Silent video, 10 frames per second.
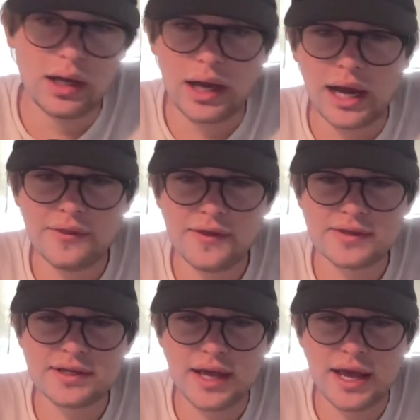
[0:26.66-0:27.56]
I think
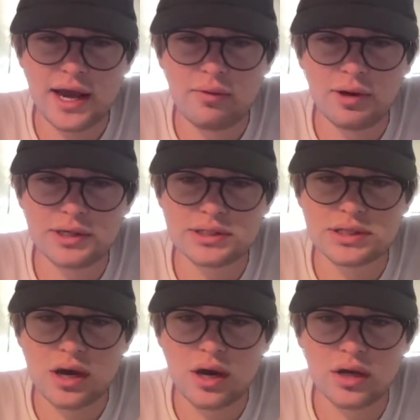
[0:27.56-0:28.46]
today I wanted to
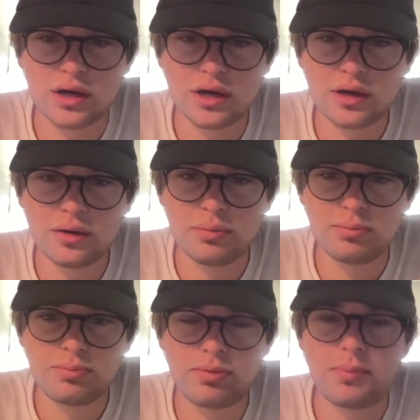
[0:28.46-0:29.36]
talk
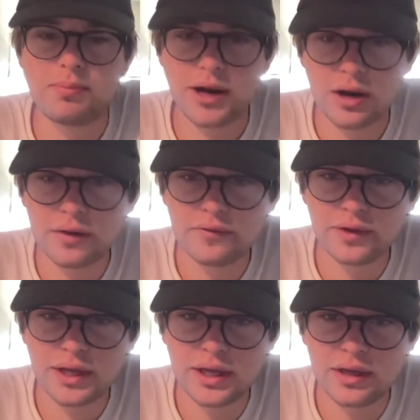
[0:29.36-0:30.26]

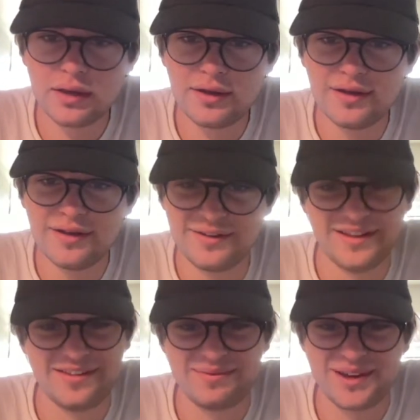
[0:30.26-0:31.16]
primarily,
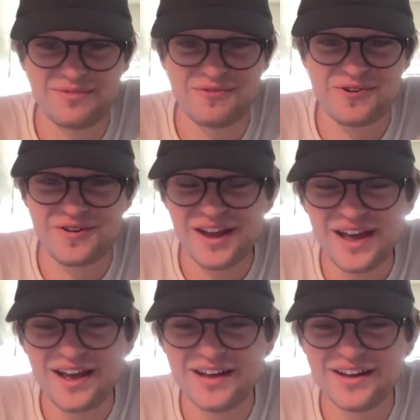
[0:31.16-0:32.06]
that's a bad word,
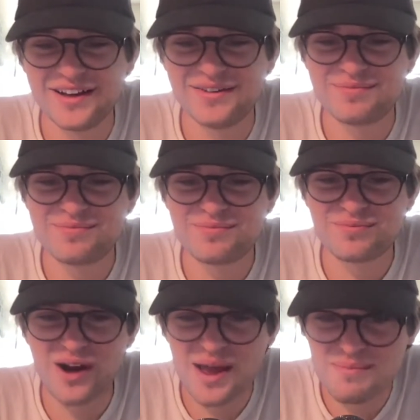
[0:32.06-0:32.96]

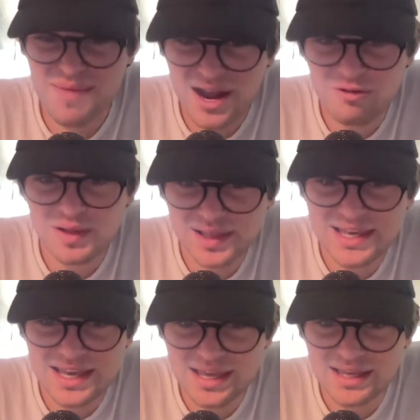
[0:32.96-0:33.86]

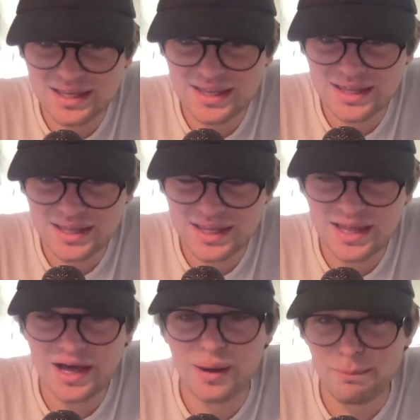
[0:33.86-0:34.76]
primarily
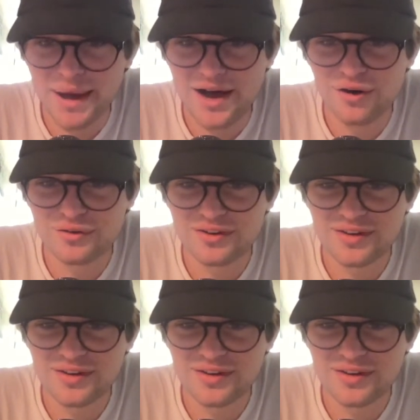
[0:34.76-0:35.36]
about